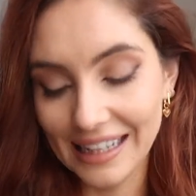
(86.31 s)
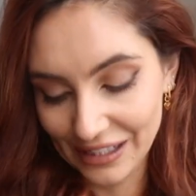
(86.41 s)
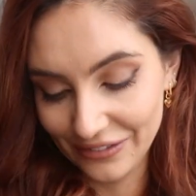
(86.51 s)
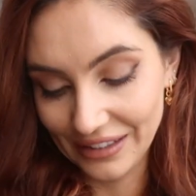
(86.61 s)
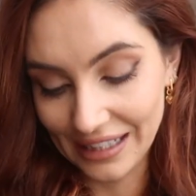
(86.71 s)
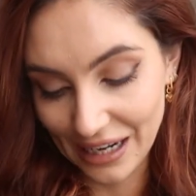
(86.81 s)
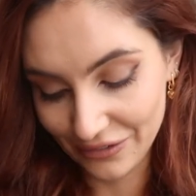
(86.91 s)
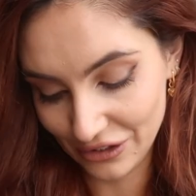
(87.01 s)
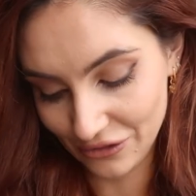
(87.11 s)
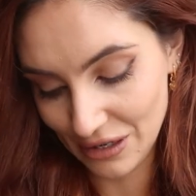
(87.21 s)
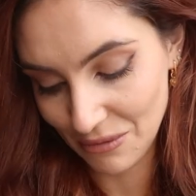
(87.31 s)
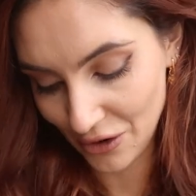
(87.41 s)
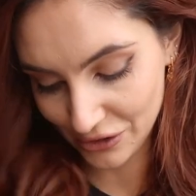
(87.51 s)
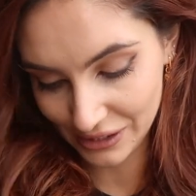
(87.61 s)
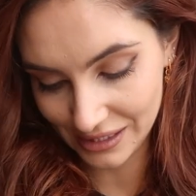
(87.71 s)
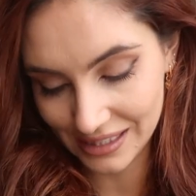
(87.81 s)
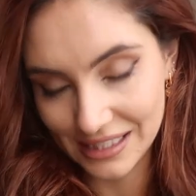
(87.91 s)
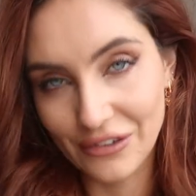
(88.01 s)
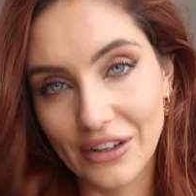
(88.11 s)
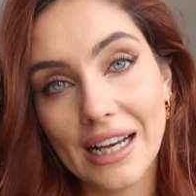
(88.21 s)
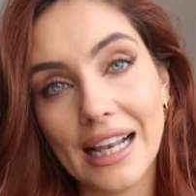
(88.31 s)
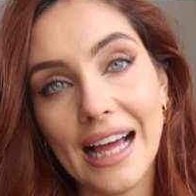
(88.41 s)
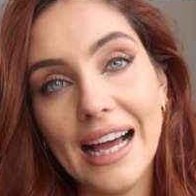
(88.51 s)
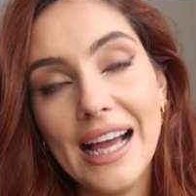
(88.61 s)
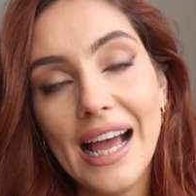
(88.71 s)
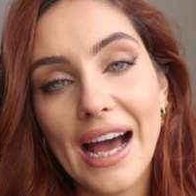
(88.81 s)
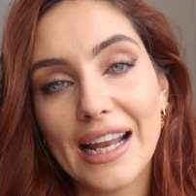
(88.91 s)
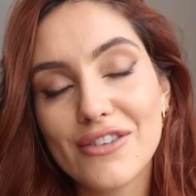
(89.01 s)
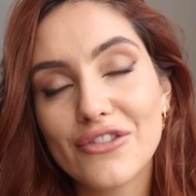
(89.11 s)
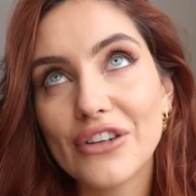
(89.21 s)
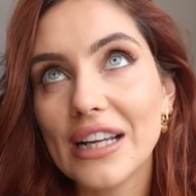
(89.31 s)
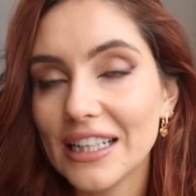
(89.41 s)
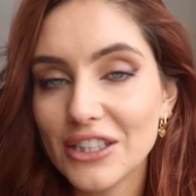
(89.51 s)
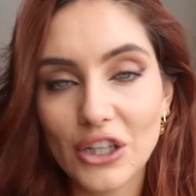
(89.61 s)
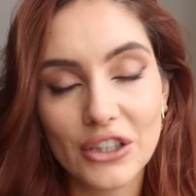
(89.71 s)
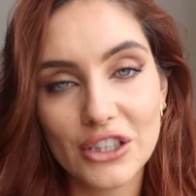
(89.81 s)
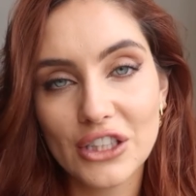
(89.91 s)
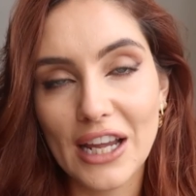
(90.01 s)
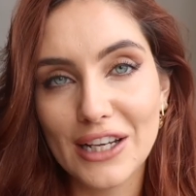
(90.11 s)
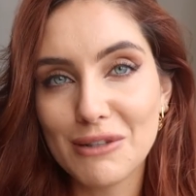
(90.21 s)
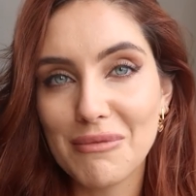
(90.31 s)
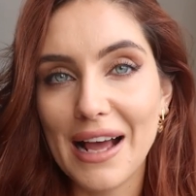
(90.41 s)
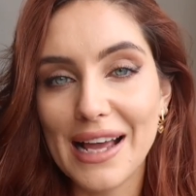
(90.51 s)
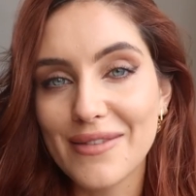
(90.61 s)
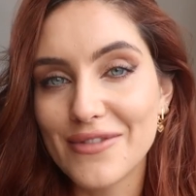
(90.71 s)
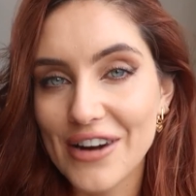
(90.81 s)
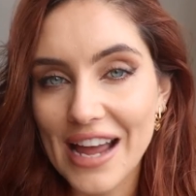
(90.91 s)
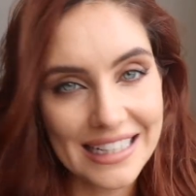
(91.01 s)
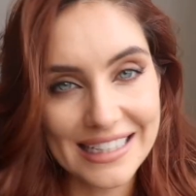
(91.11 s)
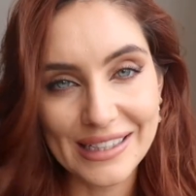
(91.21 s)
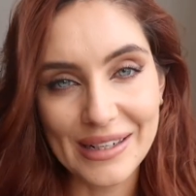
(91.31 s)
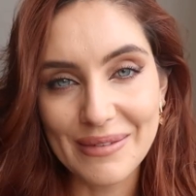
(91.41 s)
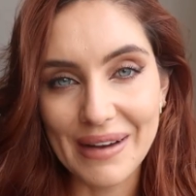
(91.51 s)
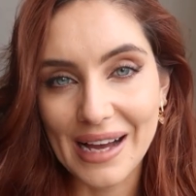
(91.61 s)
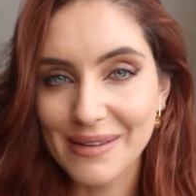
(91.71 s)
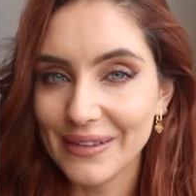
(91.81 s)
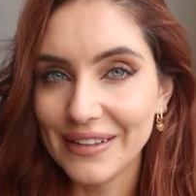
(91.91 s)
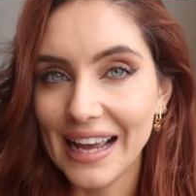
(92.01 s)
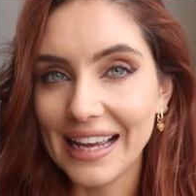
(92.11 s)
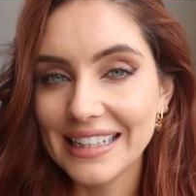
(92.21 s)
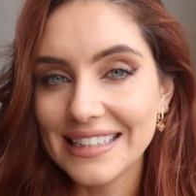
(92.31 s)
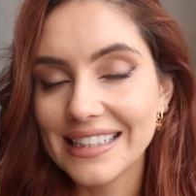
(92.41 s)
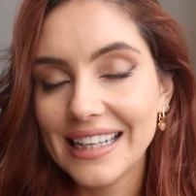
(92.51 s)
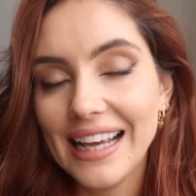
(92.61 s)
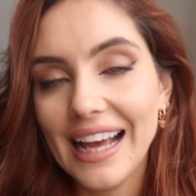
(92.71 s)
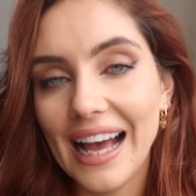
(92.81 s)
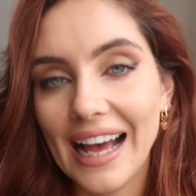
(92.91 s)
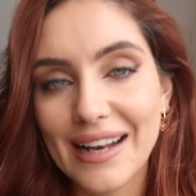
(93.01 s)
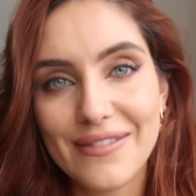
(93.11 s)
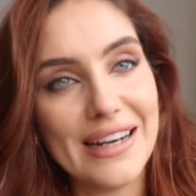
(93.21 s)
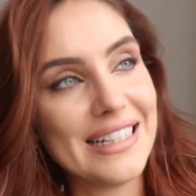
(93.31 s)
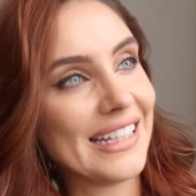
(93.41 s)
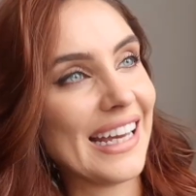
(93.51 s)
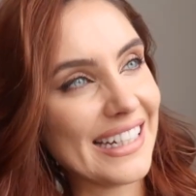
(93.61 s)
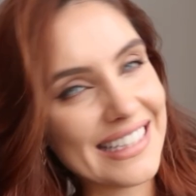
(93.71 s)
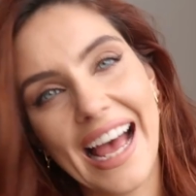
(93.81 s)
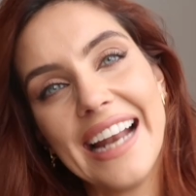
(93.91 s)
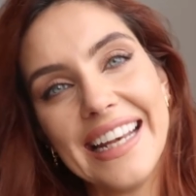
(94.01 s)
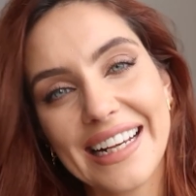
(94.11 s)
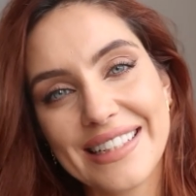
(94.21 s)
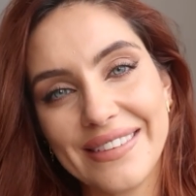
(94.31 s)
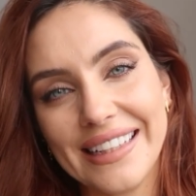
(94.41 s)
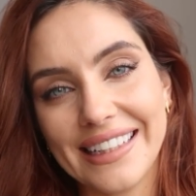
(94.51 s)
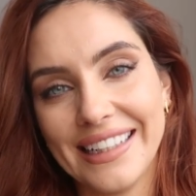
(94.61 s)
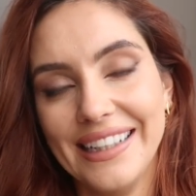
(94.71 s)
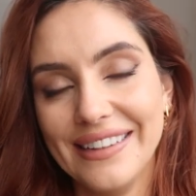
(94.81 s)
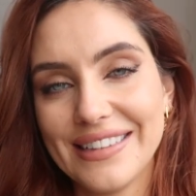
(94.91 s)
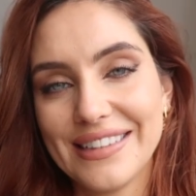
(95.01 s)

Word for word: Like I feel like after three washes it's a different colour and I really enjoyed the change, but I am ready to go back brunette and I'm ready to get a tan next week.